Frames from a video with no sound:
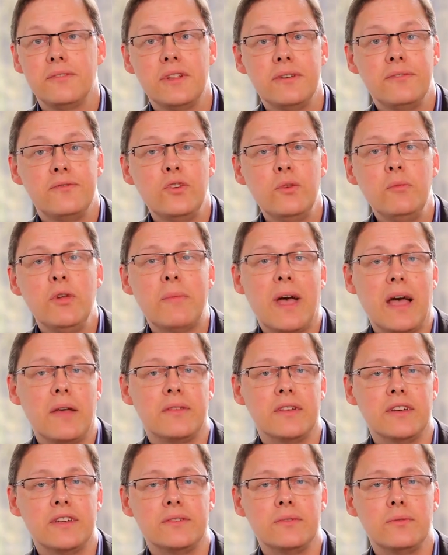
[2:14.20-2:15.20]
For the formal
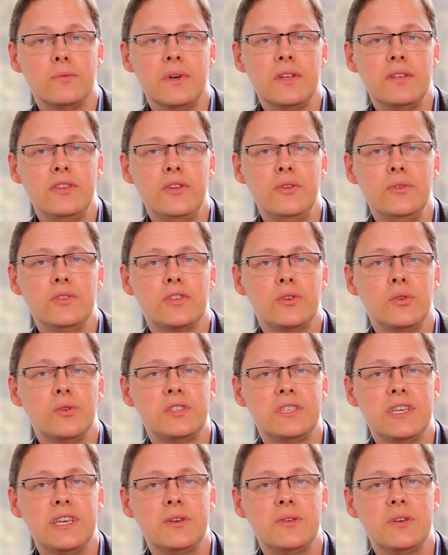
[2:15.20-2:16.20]
method, we'll use
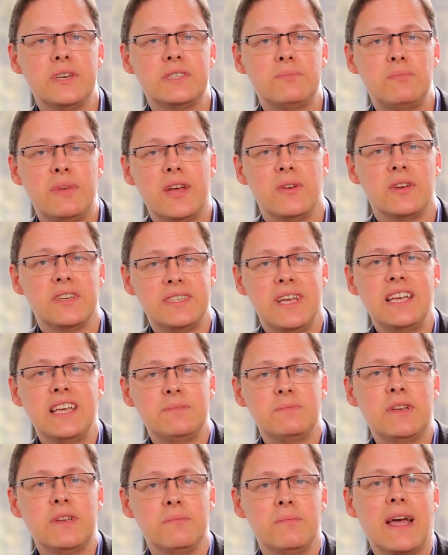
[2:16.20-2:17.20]
Coursera's peer
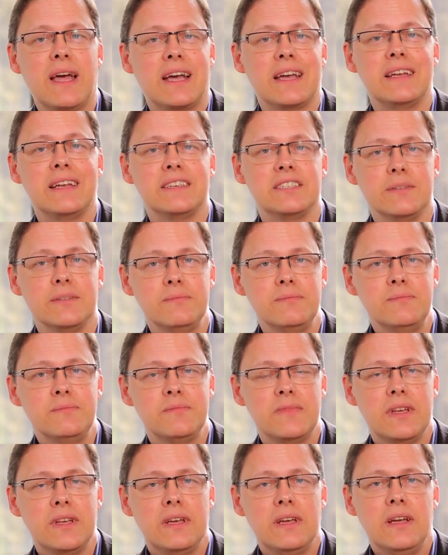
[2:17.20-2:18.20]
assessment mechanism
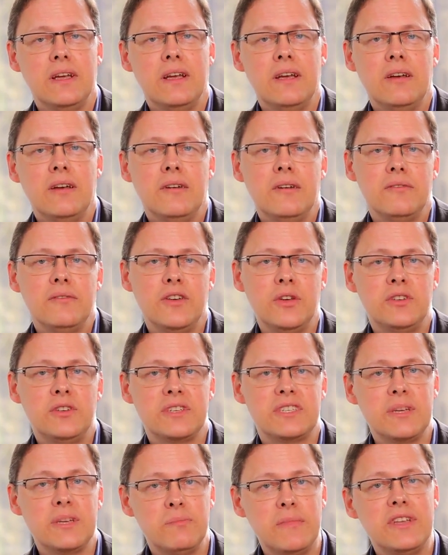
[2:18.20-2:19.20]
for you to
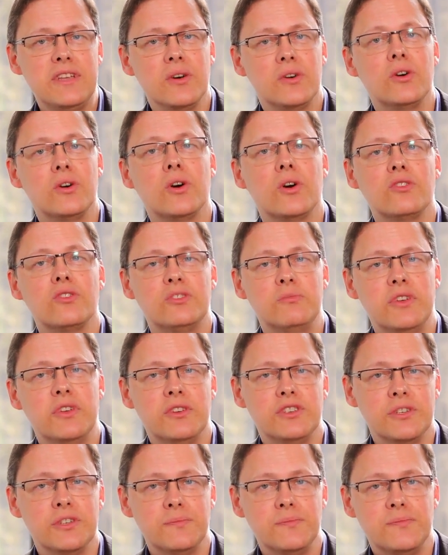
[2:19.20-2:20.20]
submit your core contribution.